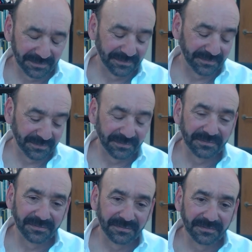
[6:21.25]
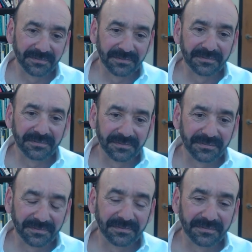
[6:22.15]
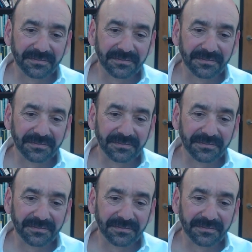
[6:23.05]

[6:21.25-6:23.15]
the research or a recorded lecture,